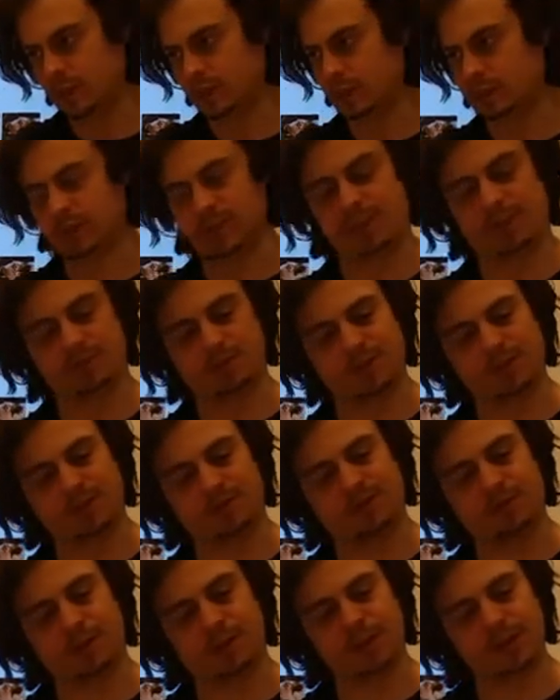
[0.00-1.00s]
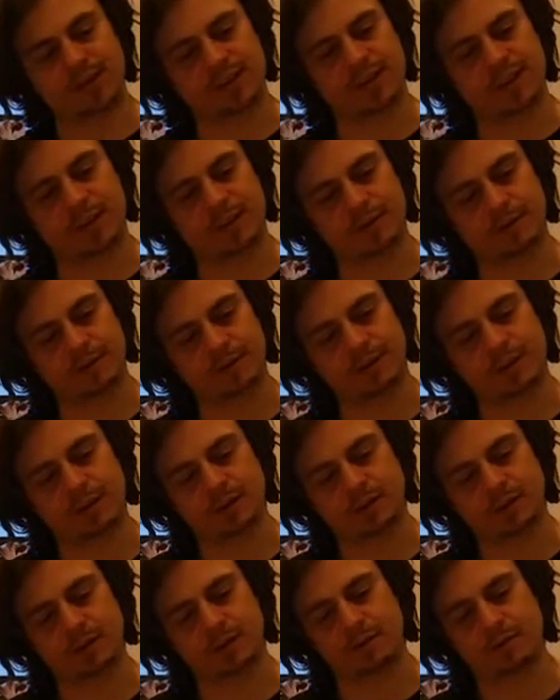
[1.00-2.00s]
And this was fairly standard
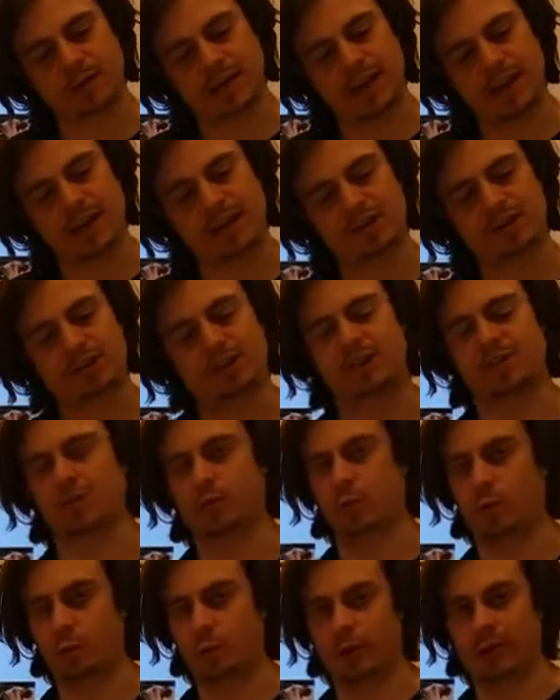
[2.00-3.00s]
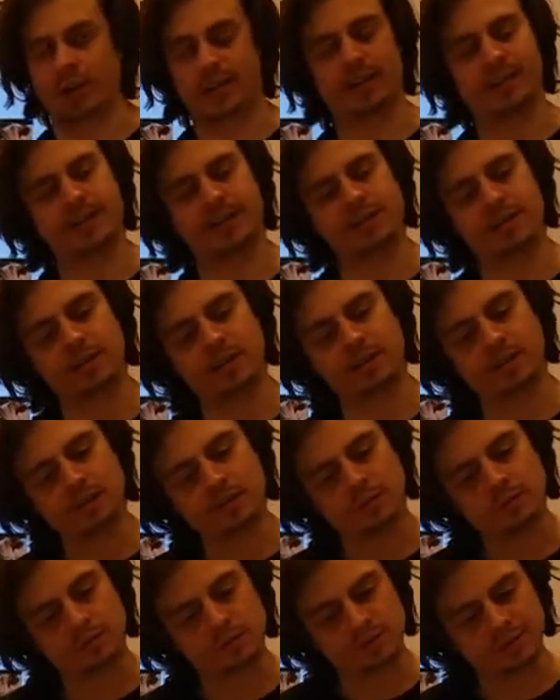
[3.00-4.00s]
in the ancient Orient,
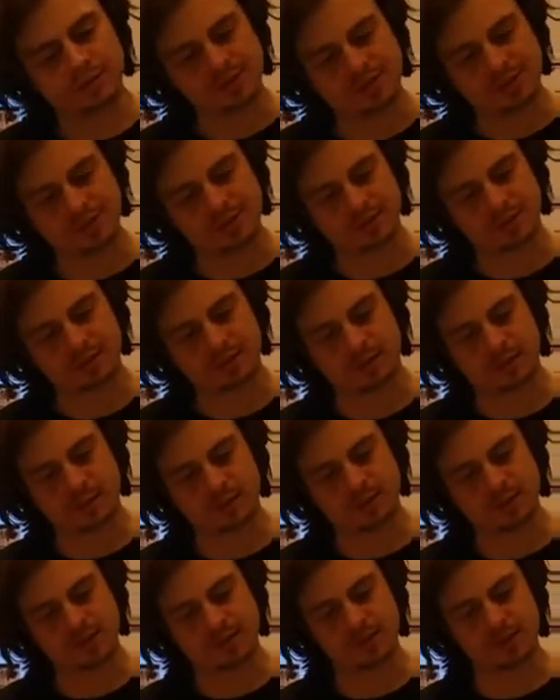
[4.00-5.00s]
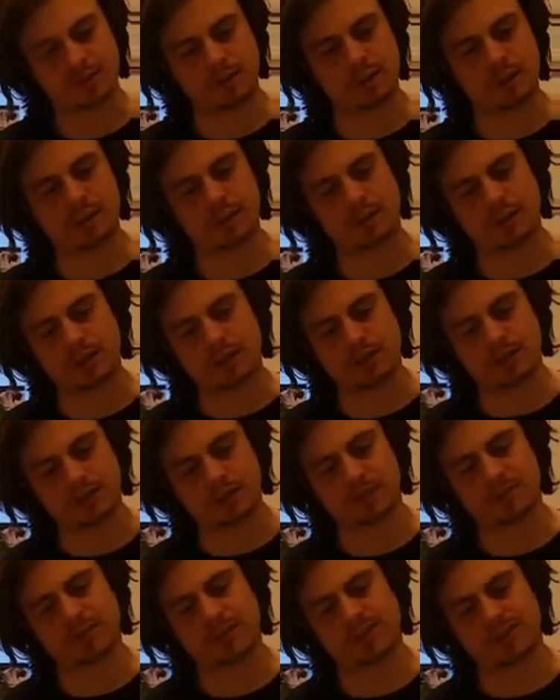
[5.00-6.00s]
which is known as
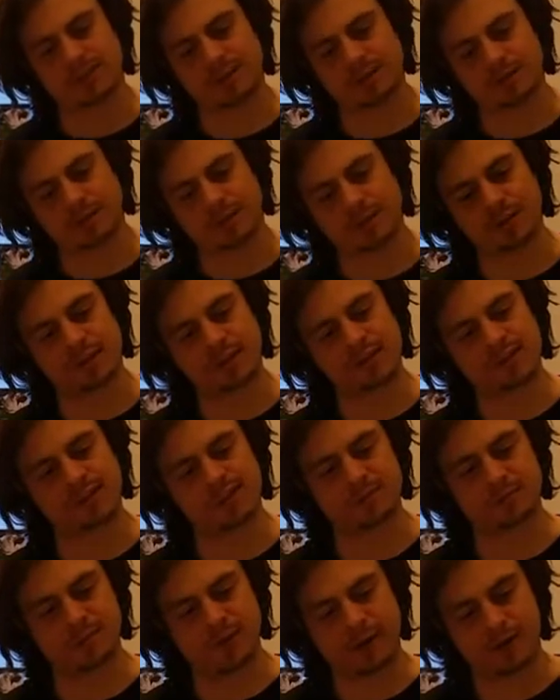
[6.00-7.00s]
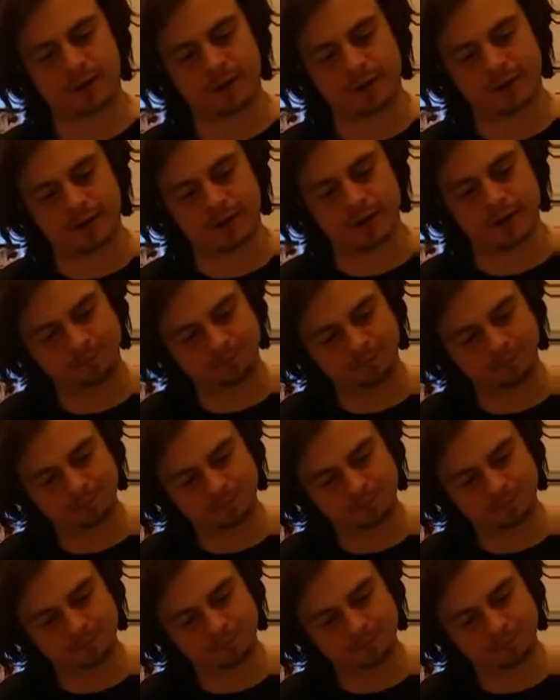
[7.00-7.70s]
Egypt, Assyria, and Sumeria.